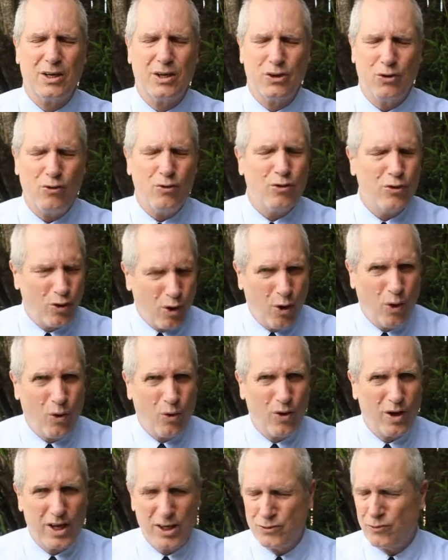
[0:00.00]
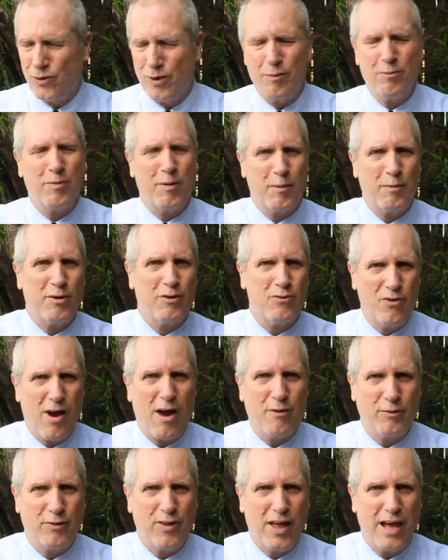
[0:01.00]
your goal is for them to be able to
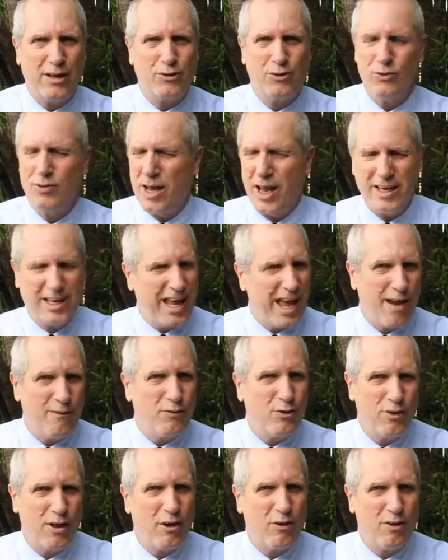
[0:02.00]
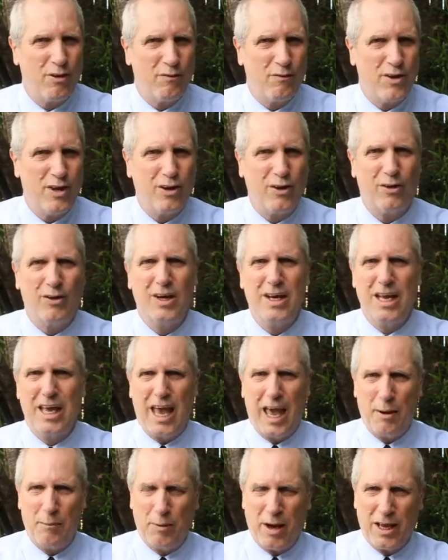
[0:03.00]
drive without you, not to have you there in a vehicle.
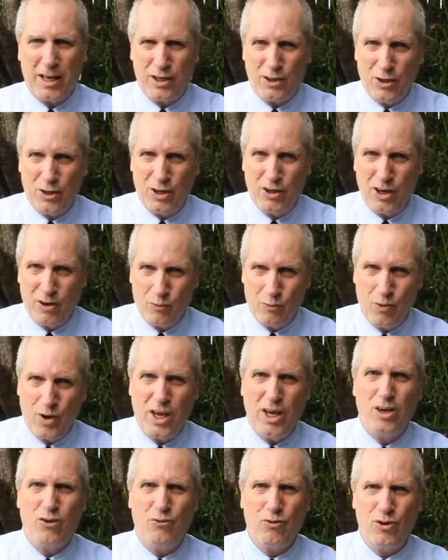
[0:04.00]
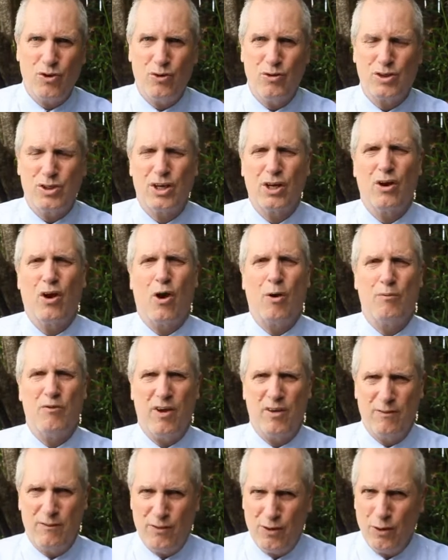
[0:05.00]
And by reintroducing or
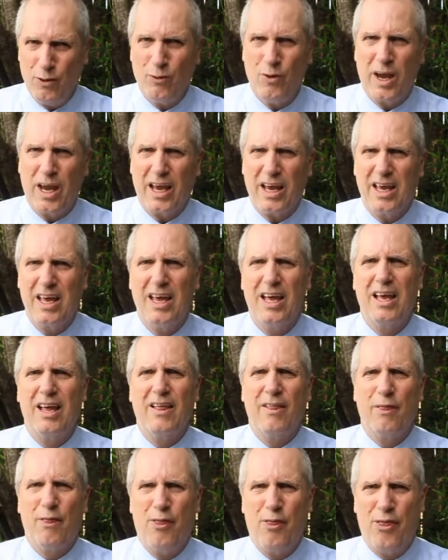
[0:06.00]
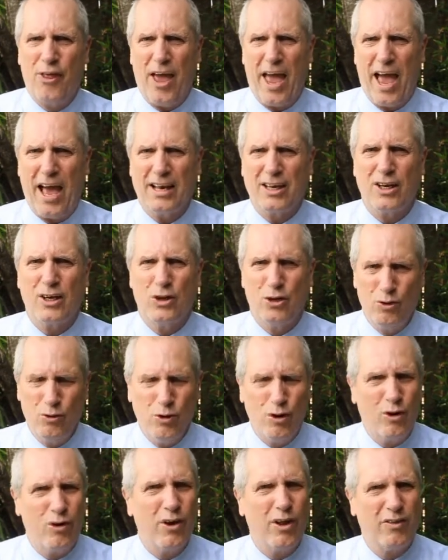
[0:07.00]
reviewing that
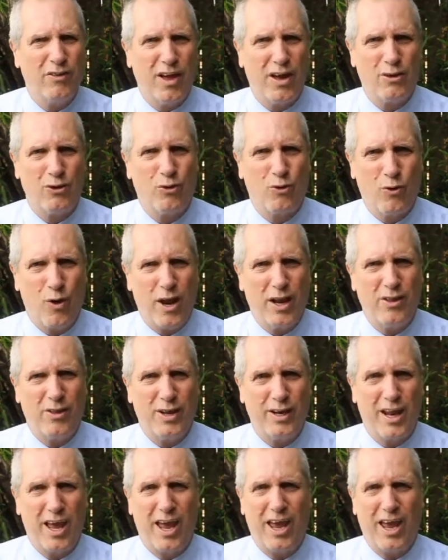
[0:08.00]
new learning that you created